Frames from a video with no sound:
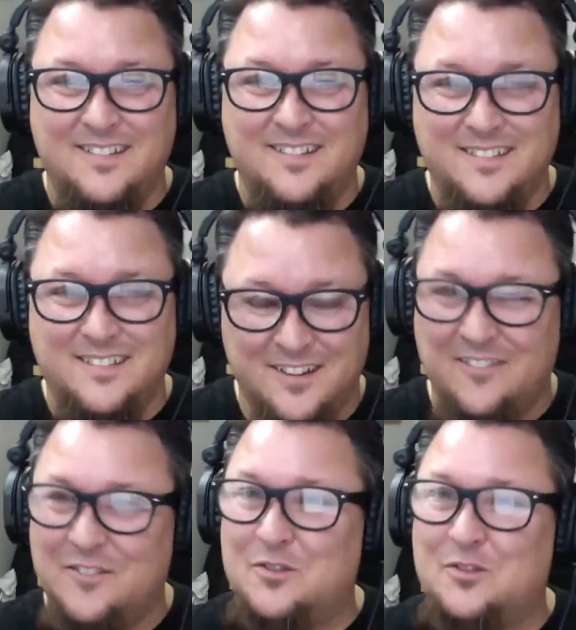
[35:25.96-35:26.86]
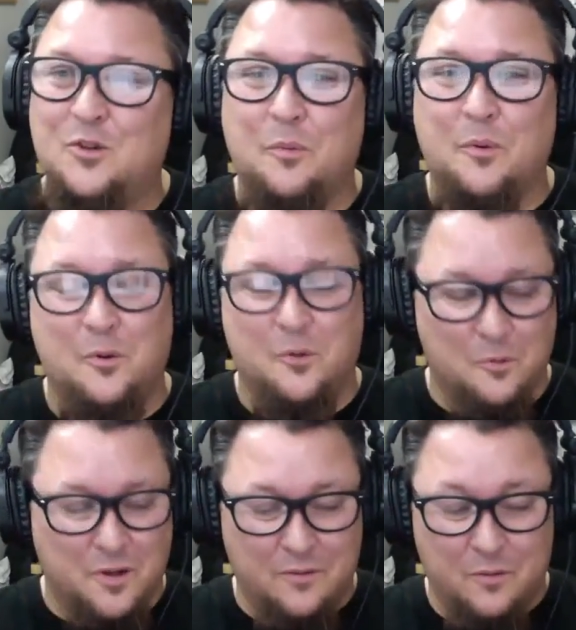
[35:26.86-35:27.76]
Yep, super cool.
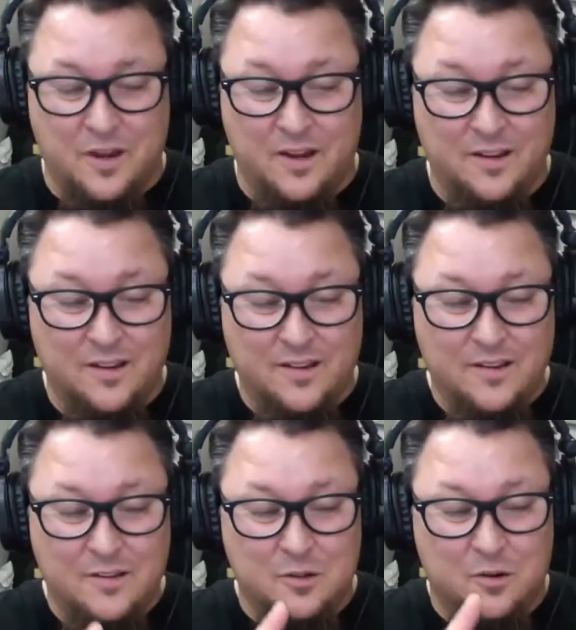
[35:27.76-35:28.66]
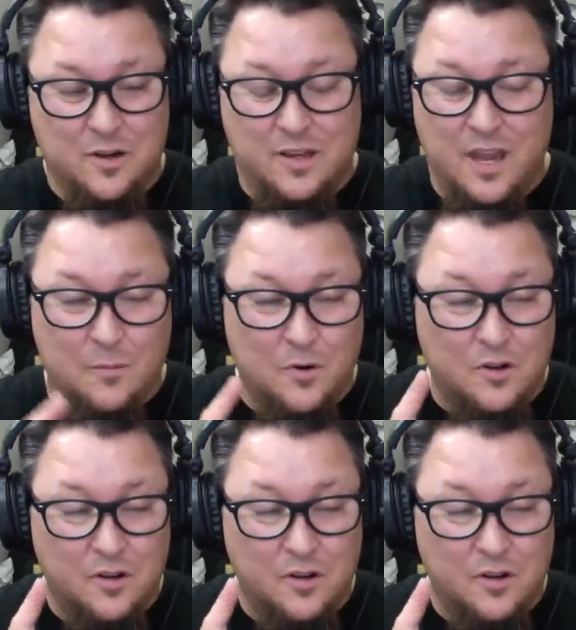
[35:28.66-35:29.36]
We're giving away a camera,